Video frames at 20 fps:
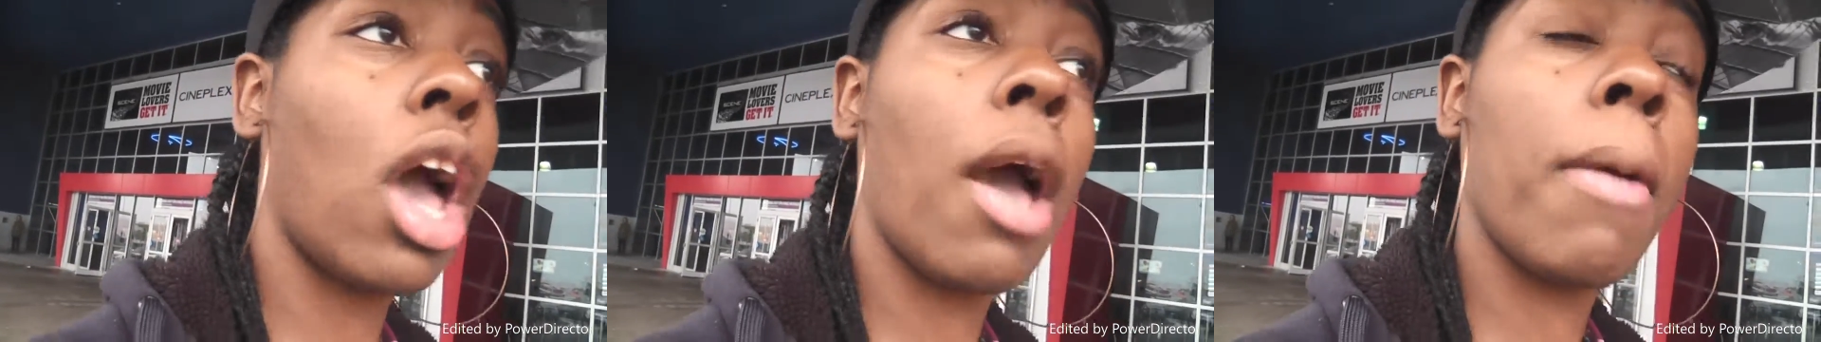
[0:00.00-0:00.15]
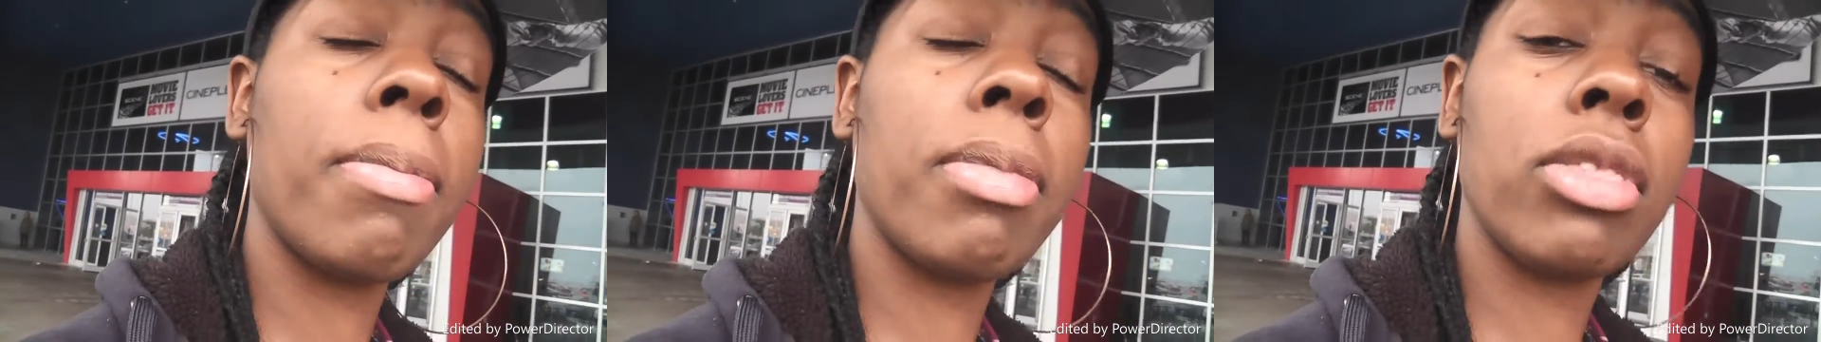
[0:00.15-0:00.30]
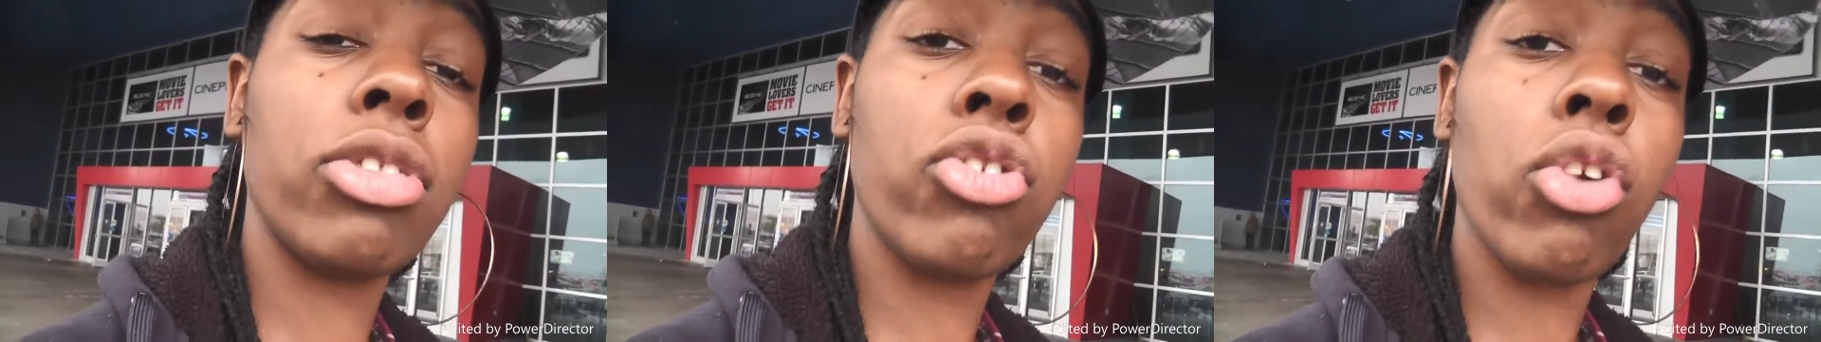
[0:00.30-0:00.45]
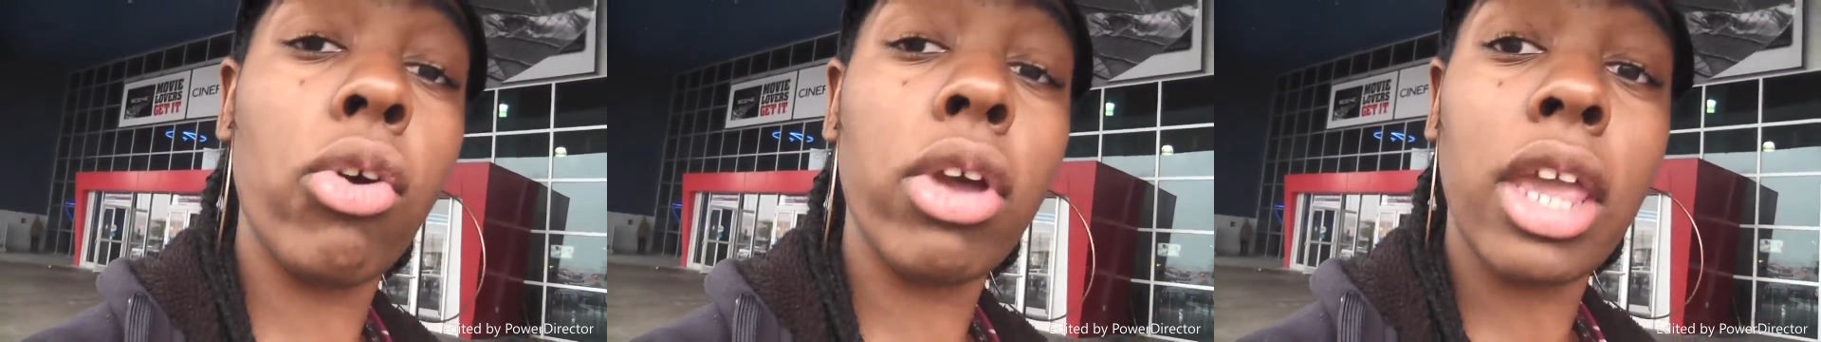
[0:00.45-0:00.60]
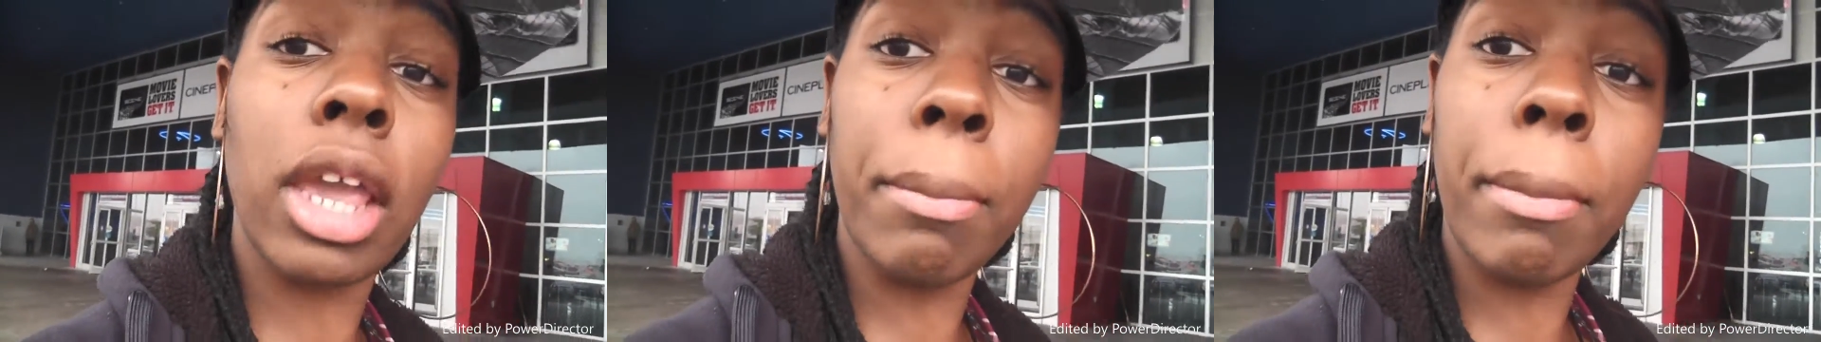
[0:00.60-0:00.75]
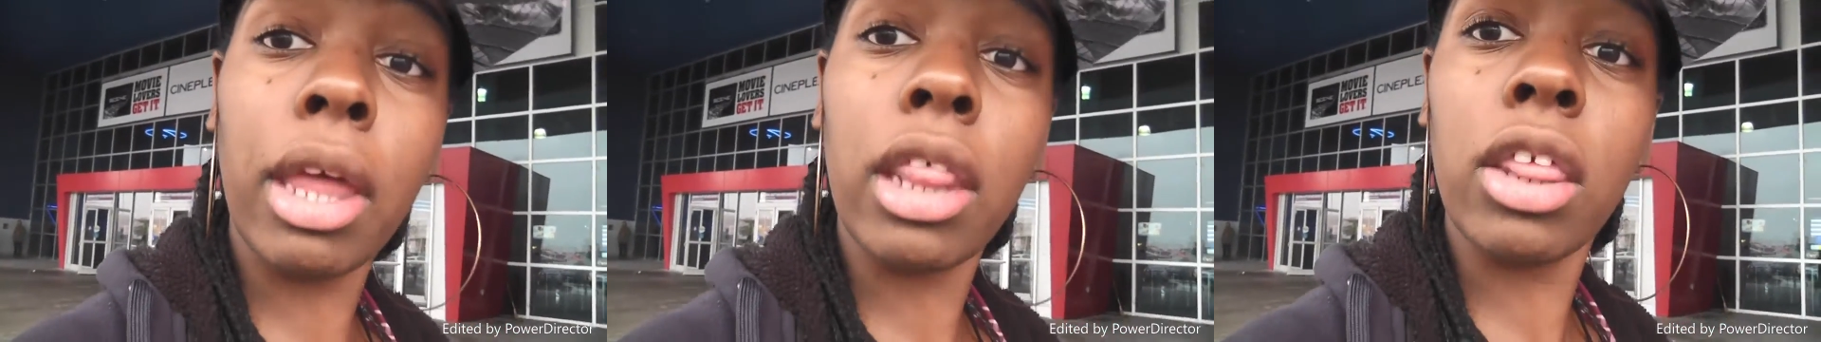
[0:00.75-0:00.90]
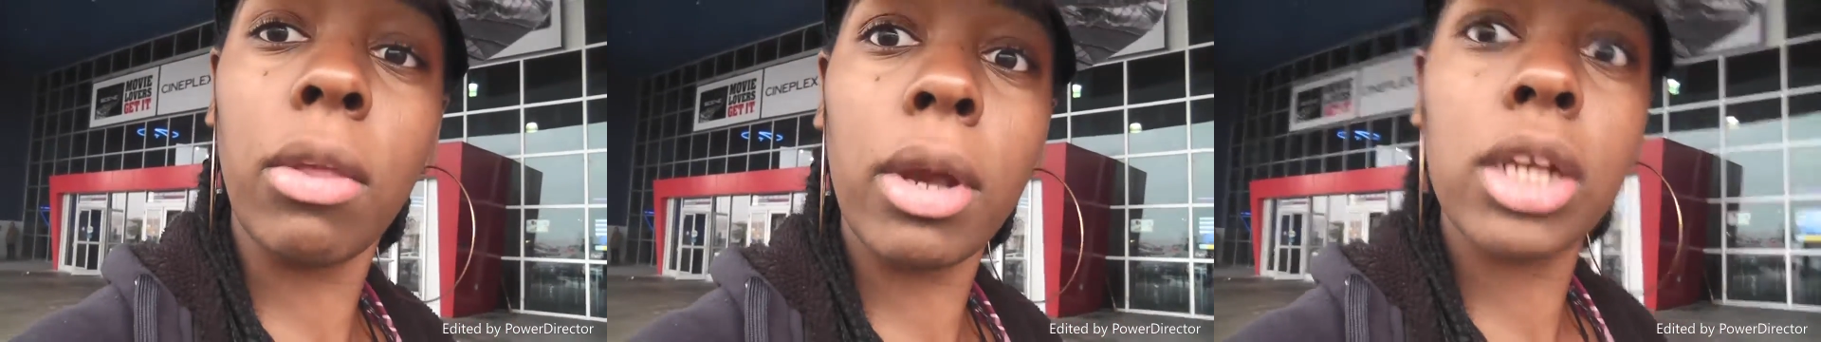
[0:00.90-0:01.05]
I'm
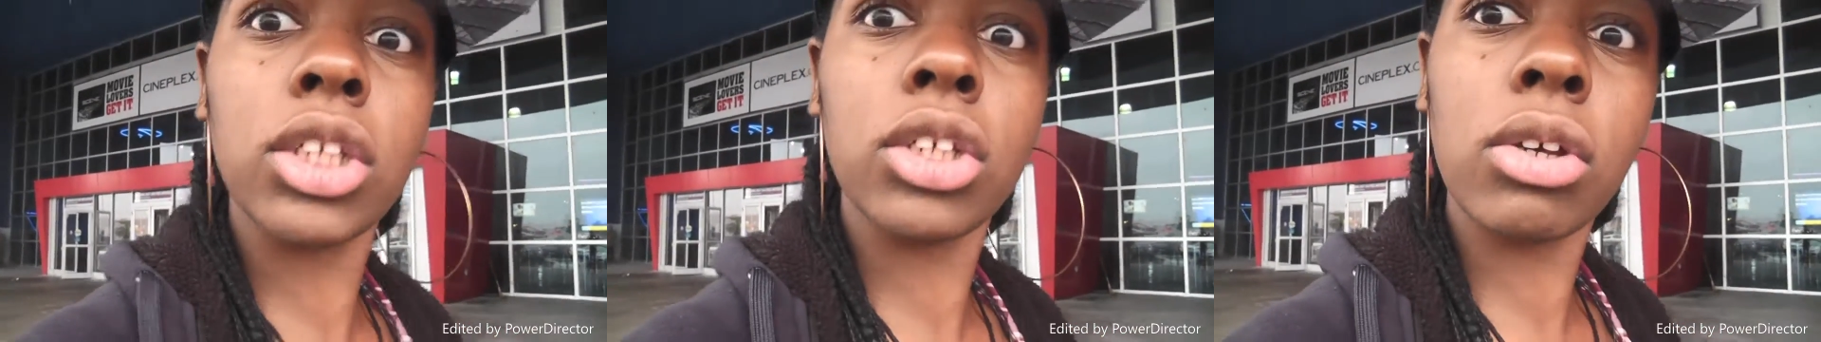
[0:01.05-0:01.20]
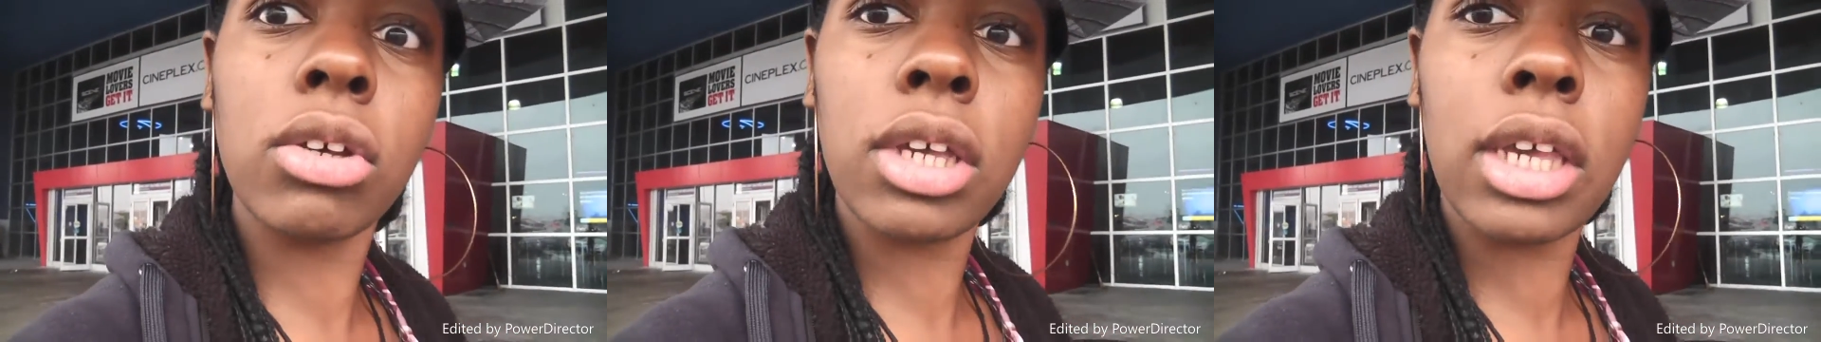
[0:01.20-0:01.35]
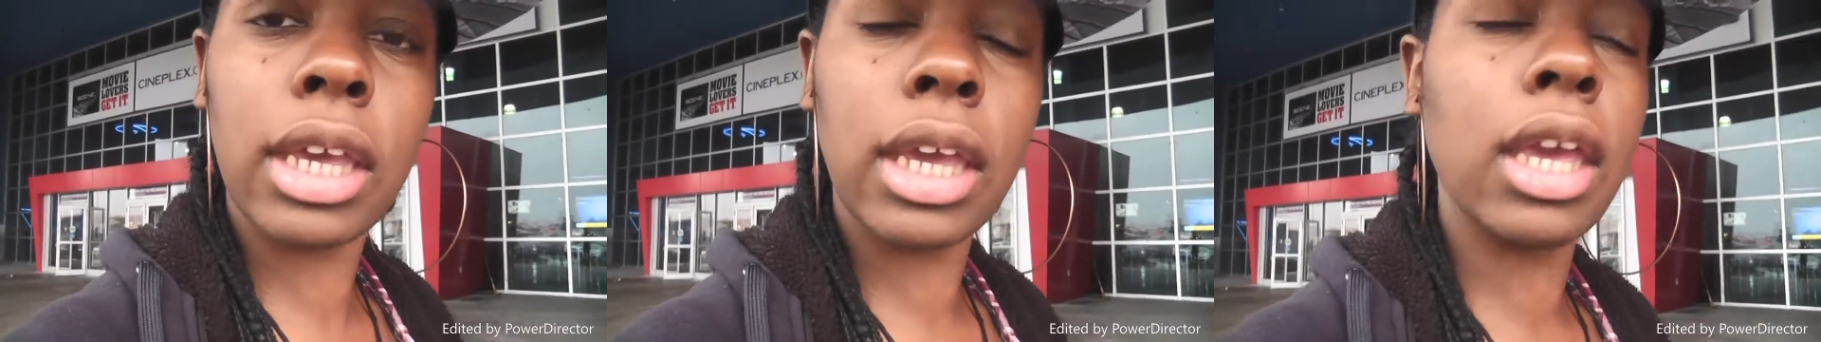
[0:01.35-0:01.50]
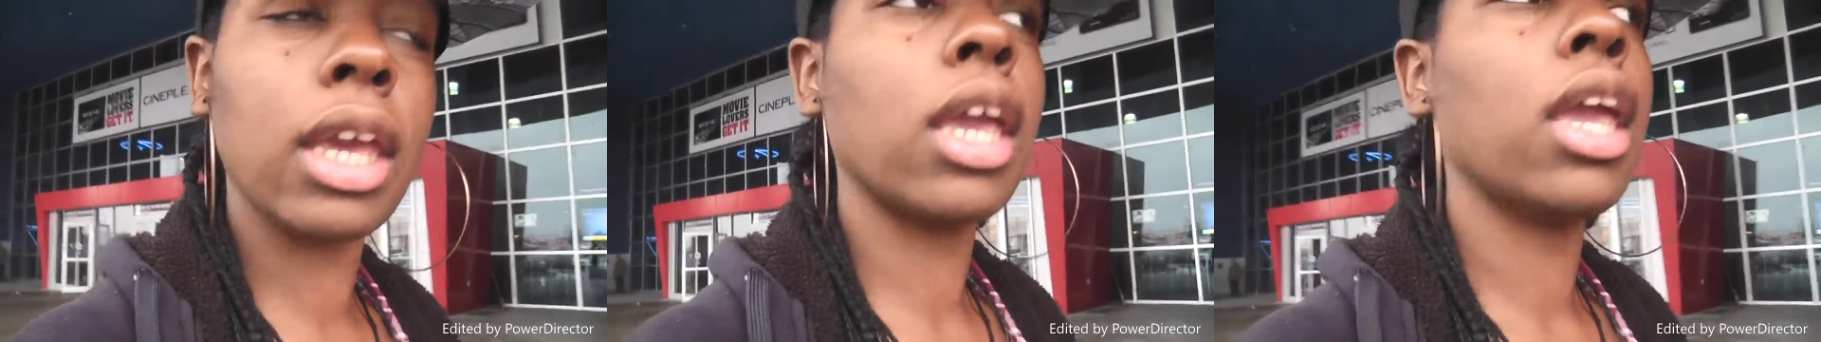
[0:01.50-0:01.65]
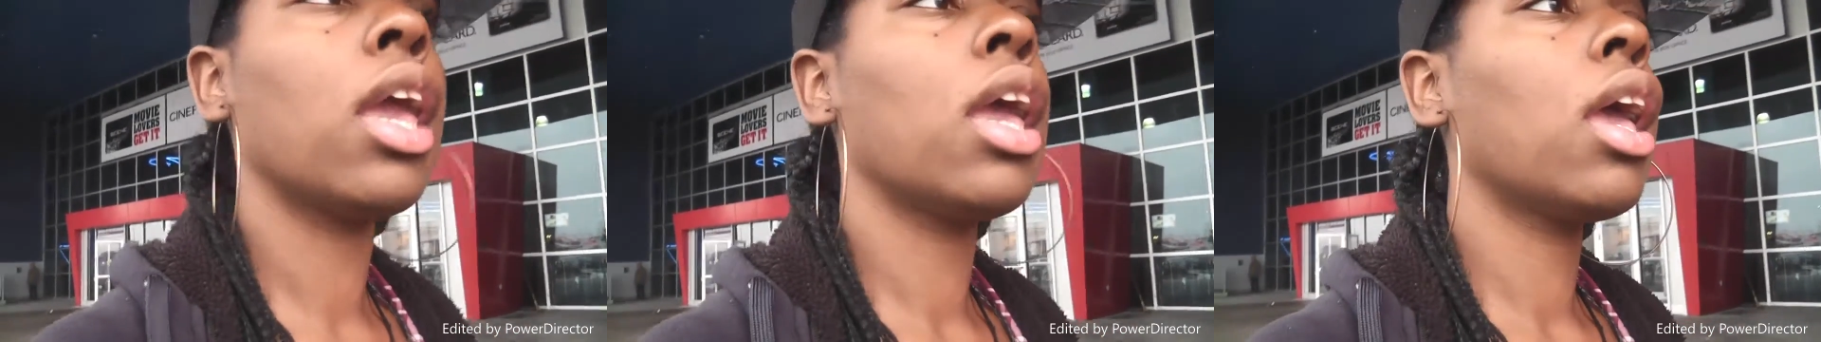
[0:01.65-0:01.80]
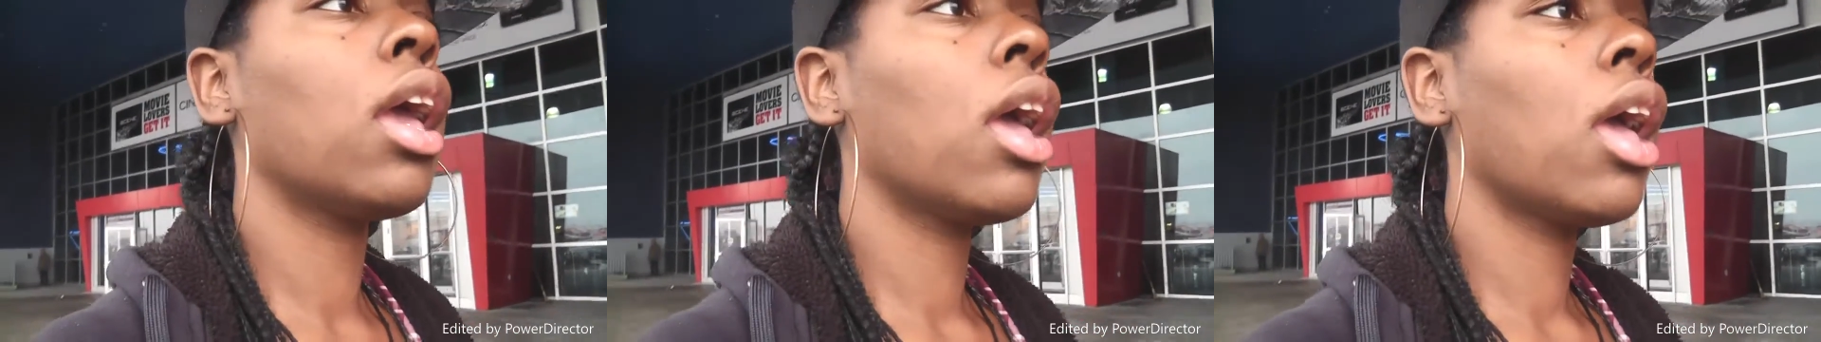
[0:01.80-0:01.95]
joking, by the way, joking.